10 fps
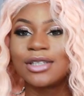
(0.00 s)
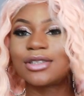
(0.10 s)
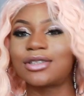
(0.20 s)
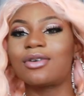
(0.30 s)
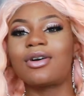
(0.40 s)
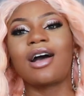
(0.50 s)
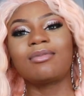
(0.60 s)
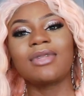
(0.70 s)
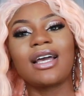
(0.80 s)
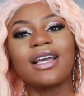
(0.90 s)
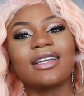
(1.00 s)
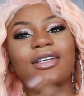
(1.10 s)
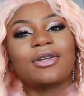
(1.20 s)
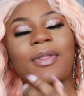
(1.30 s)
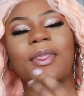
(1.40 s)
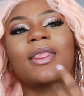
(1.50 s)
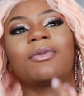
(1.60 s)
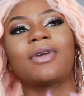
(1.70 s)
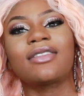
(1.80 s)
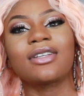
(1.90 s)
So I'm like,
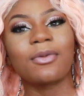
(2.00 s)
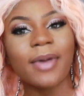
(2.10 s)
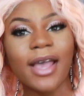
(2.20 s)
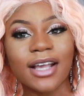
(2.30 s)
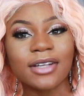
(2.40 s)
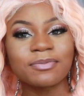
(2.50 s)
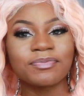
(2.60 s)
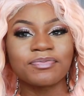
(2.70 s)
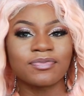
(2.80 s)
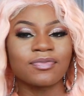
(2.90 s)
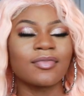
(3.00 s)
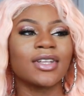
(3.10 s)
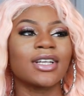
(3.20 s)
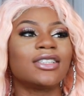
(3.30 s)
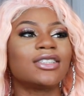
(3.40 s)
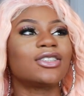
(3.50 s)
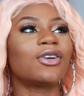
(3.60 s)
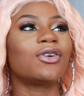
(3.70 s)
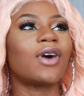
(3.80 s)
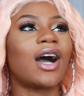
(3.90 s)
we have to go back.
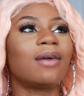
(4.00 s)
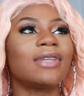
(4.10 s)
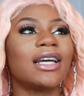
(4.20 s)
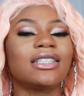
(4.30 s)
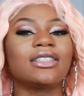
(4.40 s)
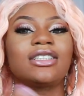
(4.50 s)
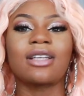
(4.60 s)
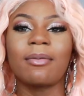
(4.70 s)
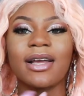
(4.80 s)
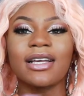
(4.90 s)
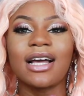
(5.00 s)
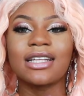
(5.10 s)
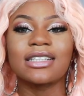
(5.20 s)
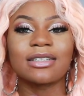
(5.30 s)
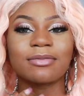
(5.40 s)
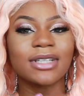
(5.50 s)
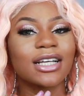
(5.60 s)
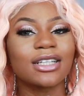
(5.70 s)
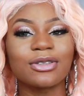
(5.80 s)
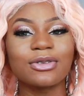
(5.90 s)
So I'm like, somebody got like something
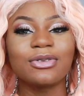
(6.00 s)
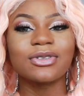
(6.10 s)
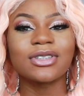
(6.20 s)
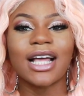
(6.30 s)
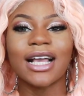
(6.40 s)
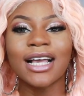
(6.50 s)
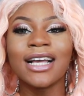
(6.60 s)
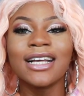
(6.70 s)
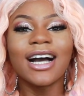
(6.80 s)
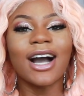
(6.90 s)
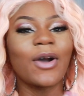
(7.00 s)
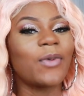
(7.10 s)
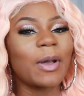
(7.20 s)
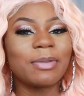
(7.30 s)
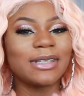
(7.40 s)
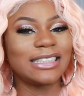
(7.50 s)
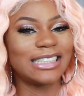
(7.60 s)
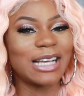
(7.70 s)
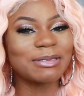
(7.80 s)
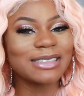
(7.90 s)
I could use, like a weapon,
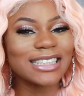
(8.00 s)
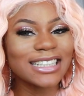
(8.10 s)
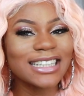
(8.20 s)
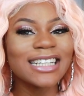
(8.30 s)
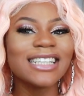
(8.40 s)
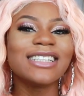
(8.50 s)
something.